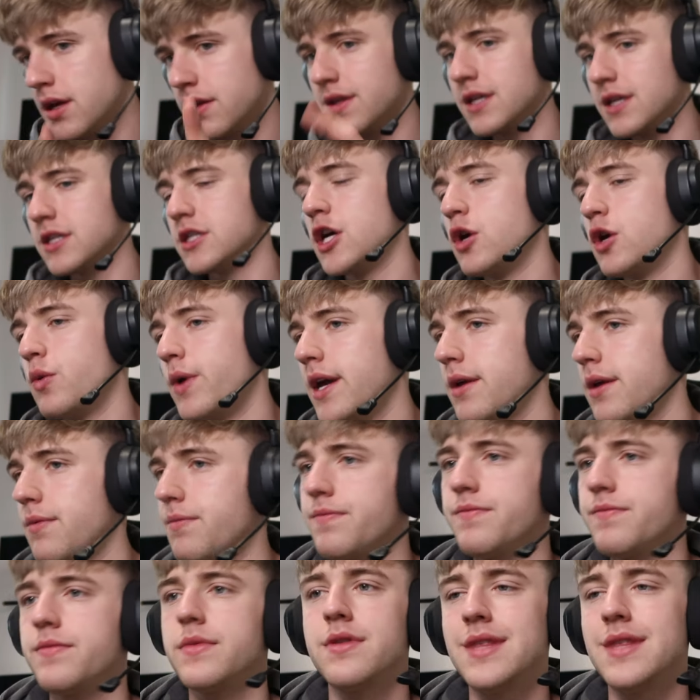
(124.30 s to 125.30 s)
There's no way.
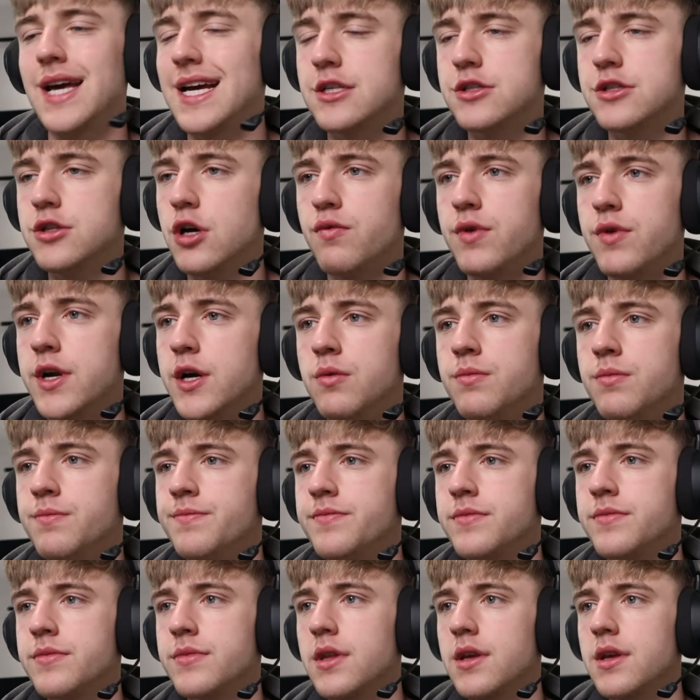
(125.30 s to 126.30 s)
That is not real.
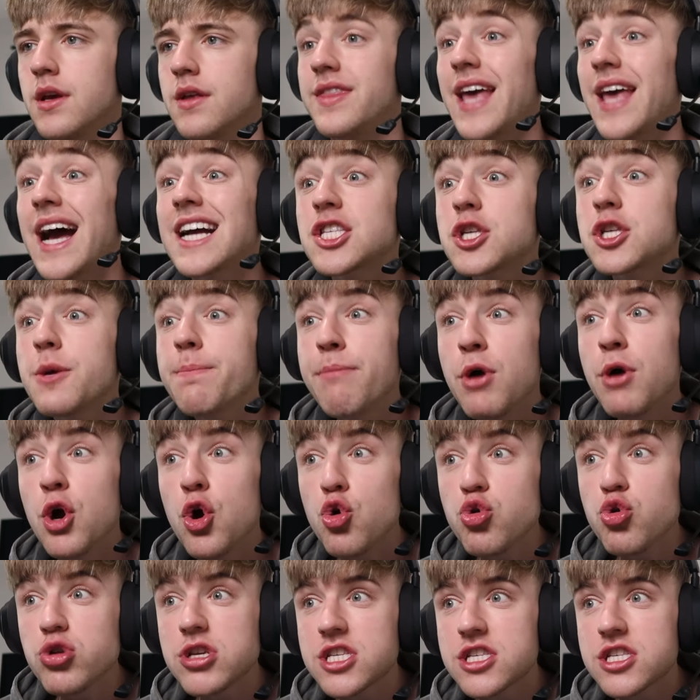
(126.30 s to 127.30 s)
That's a
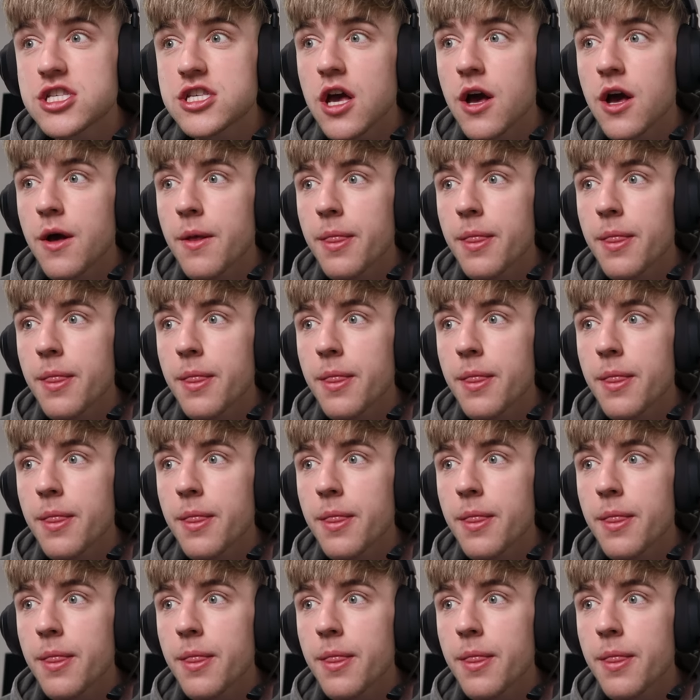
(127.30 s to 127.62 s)
moose?